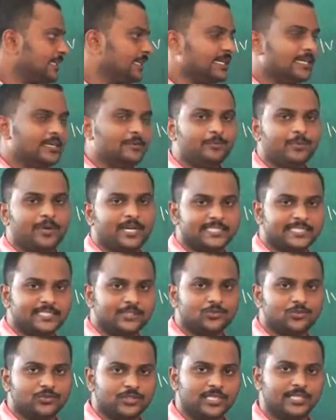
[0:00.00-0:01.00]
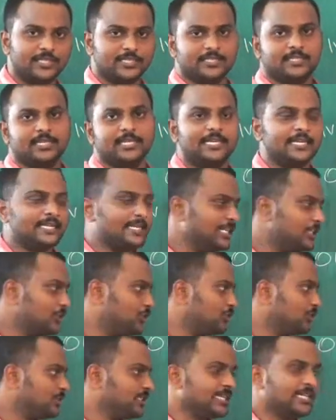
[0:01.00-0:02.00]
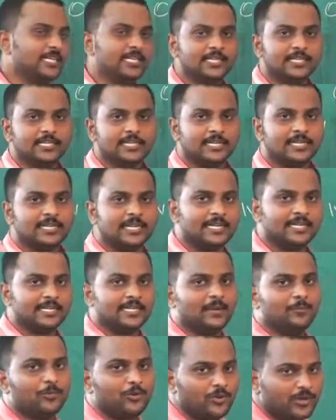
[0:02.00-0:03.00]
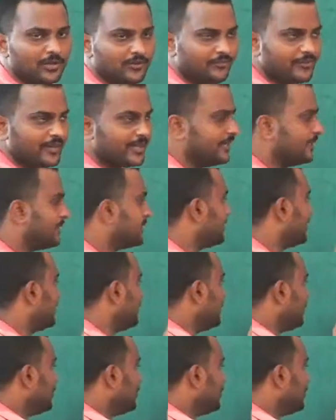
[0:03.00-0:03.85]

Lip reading: current passing through the conductor. It shows the current, amount of current.